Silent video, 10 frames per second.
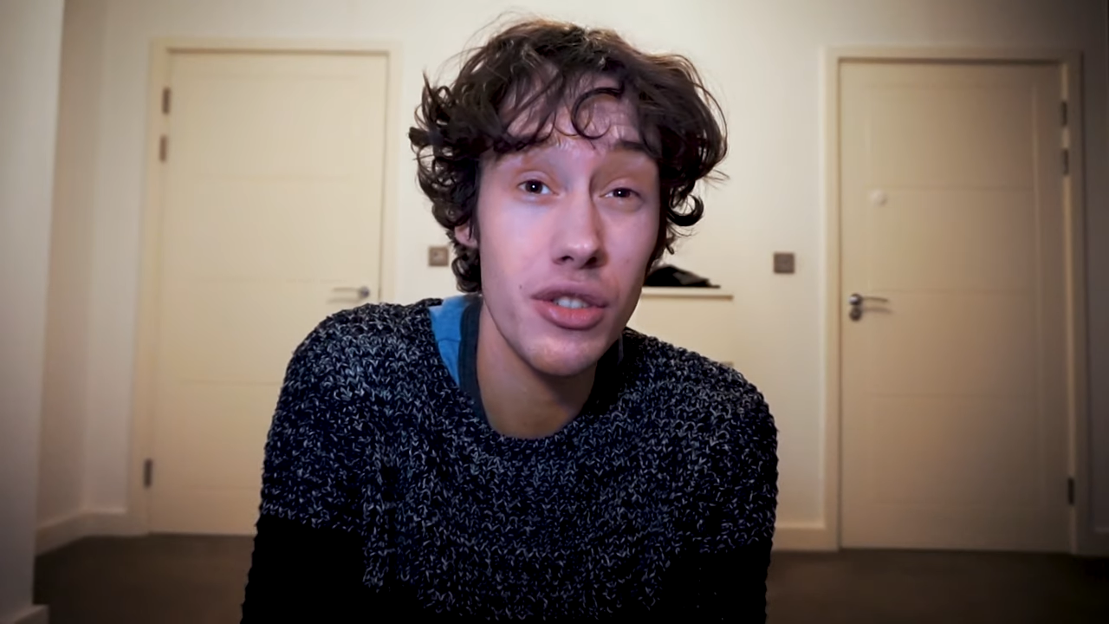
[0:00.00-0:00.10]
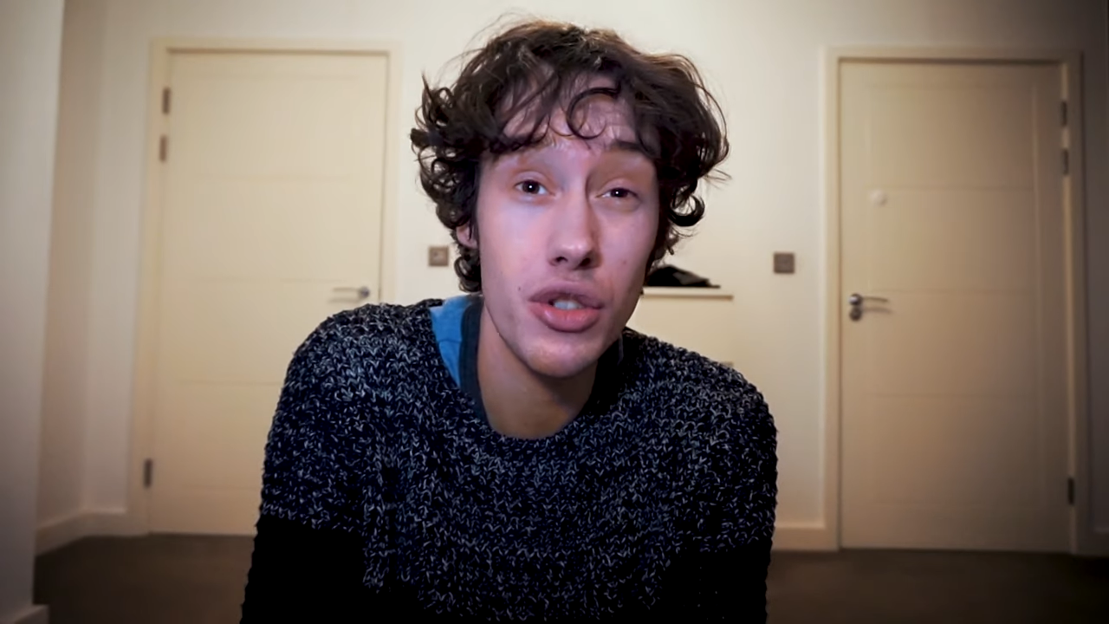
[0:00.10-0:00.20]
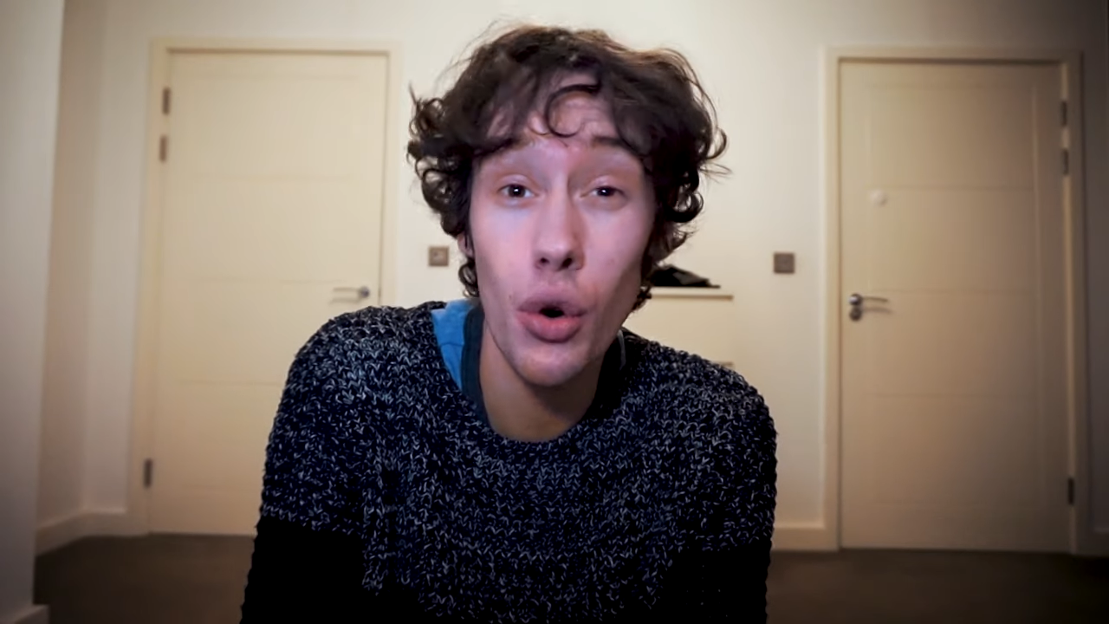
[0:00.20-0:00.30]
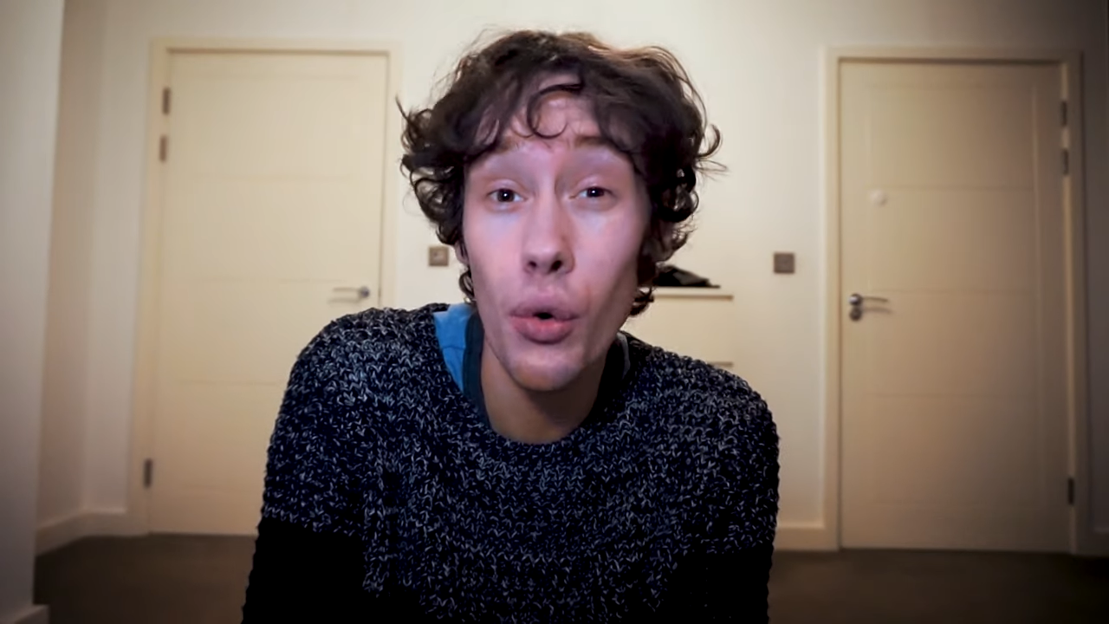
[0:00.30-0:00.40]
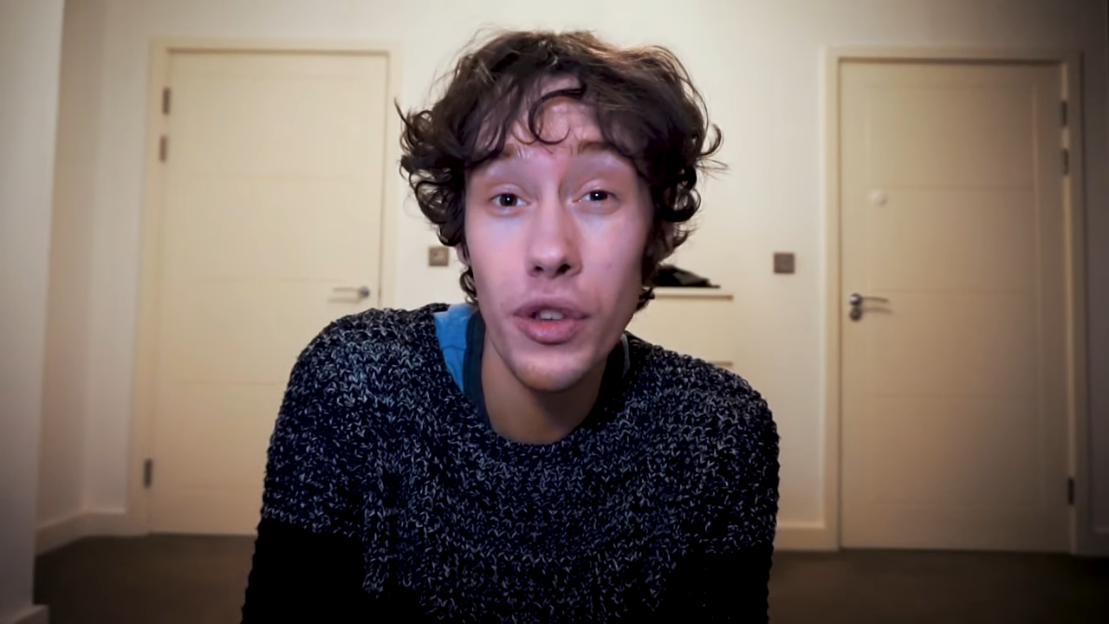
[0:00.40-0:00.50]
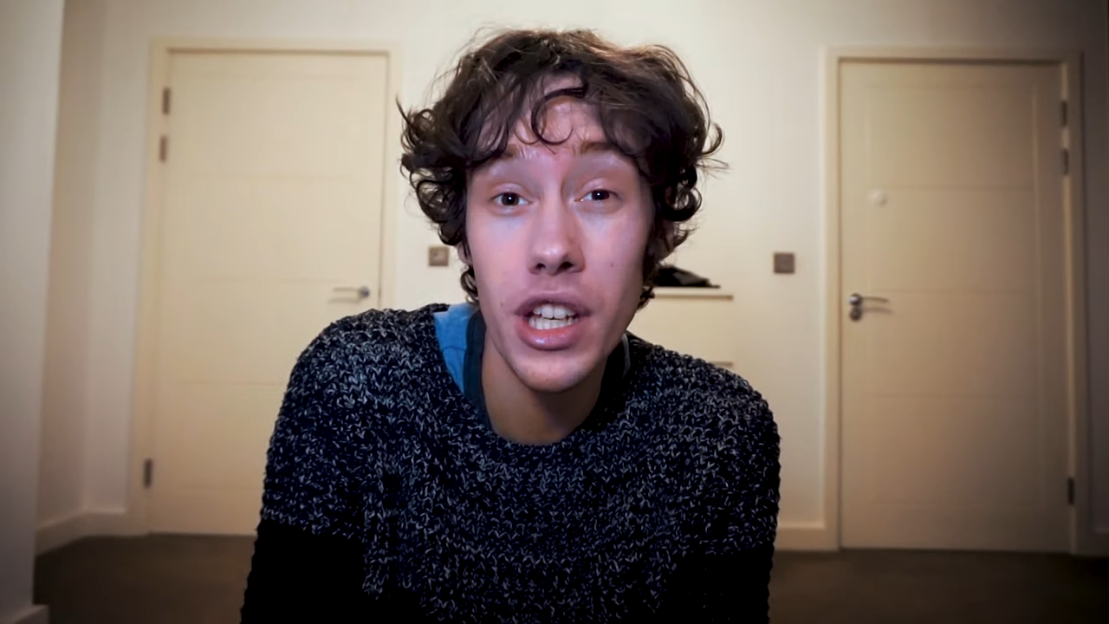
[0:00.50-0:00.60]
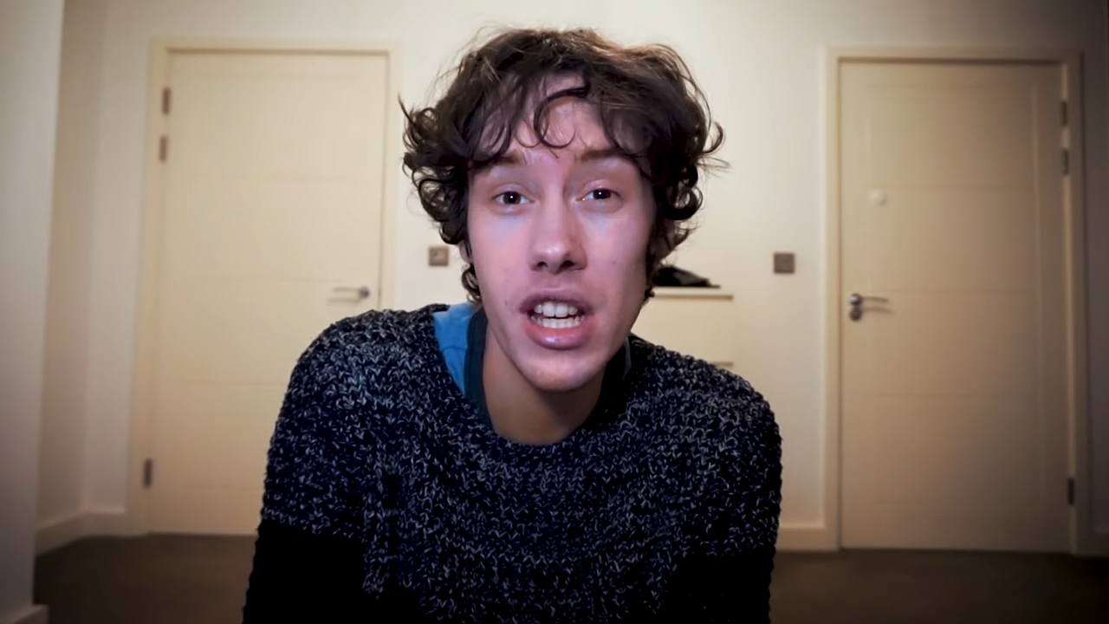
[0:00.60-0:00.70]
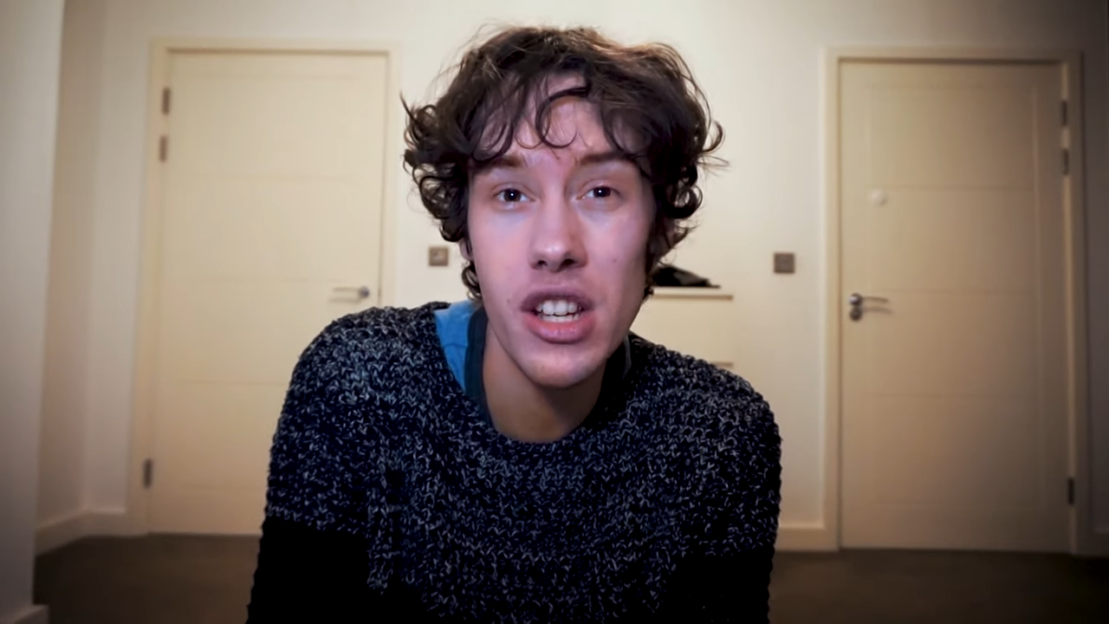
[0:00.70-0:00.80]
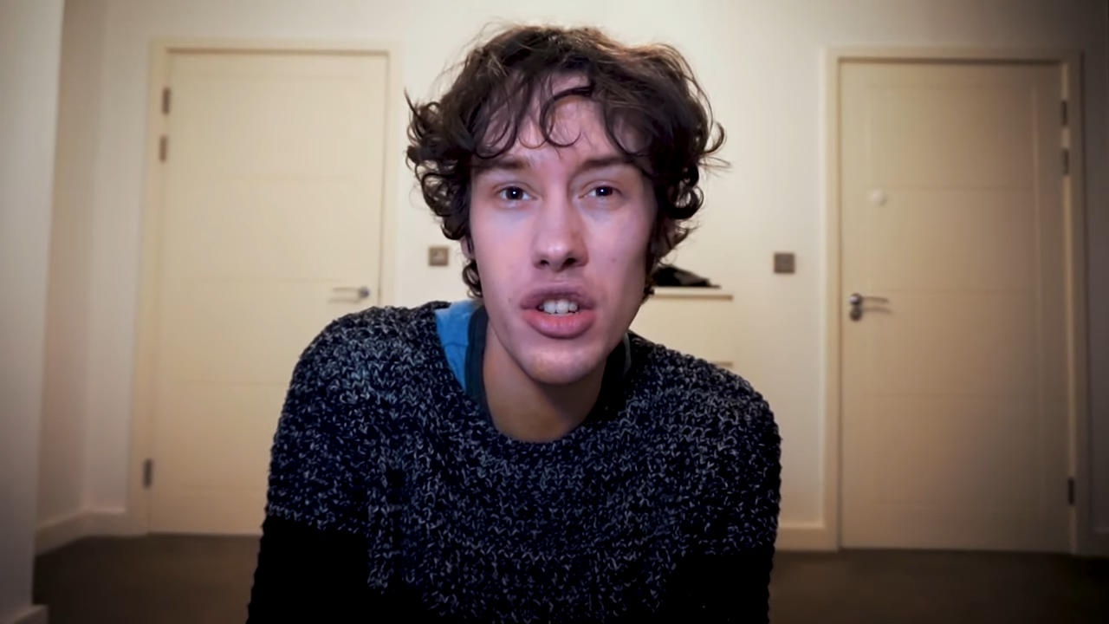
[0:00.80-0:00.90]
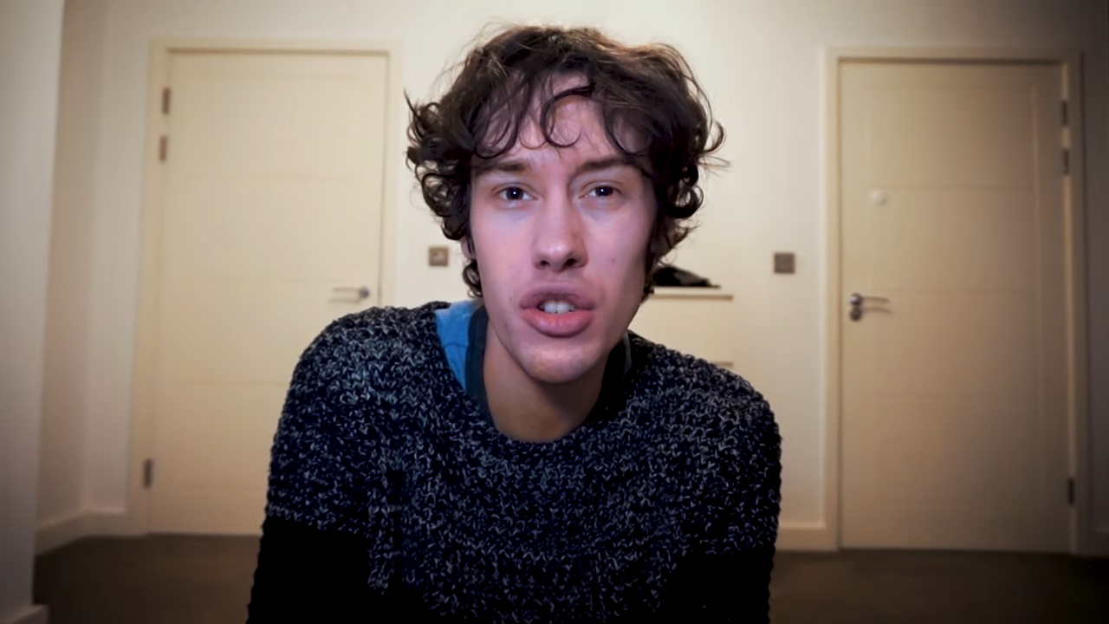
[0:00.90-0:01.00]
solve this
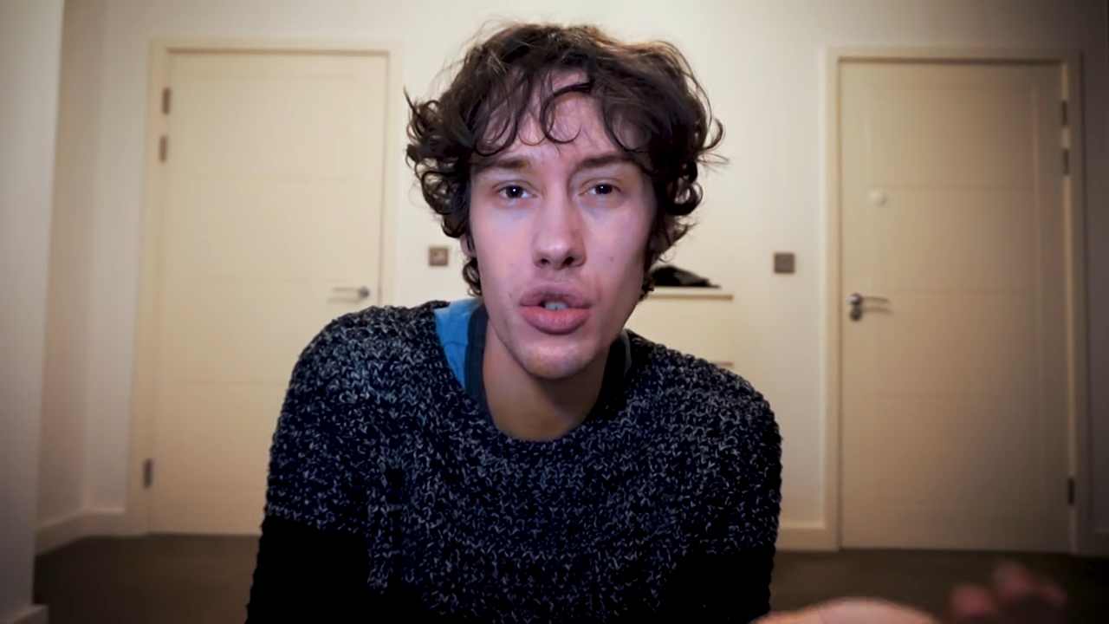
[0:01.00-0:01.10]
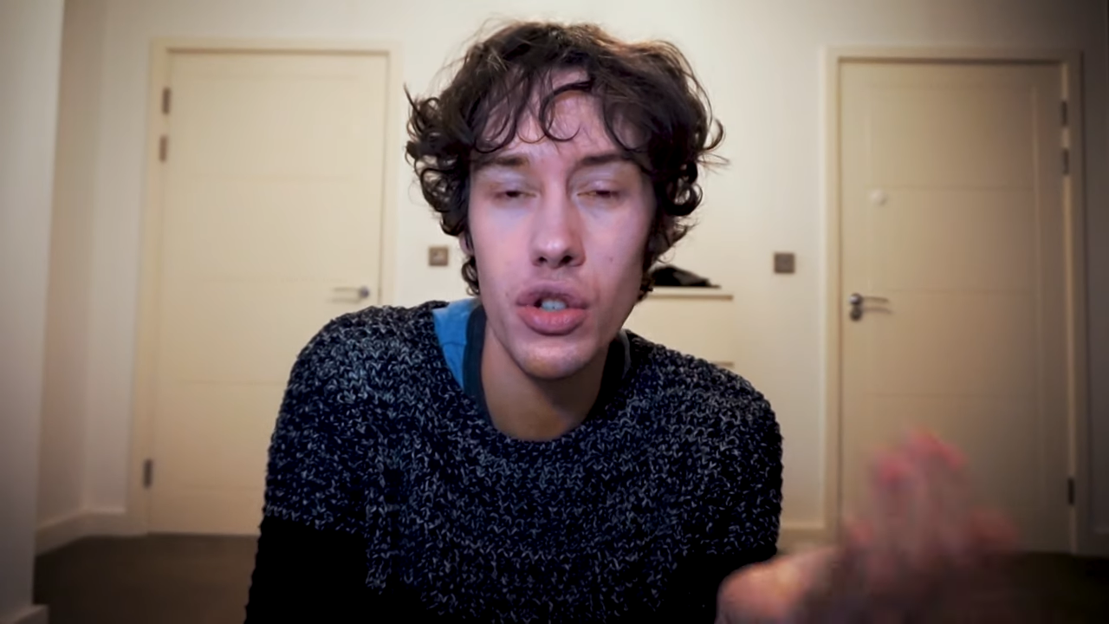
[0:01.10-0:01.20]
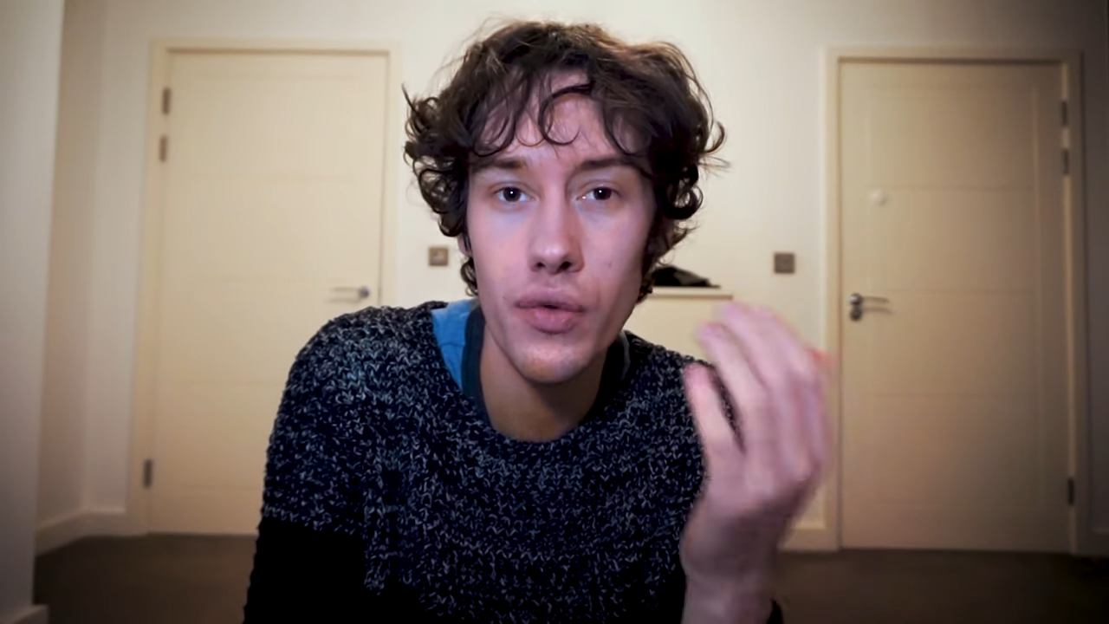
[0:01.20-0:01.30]
is just to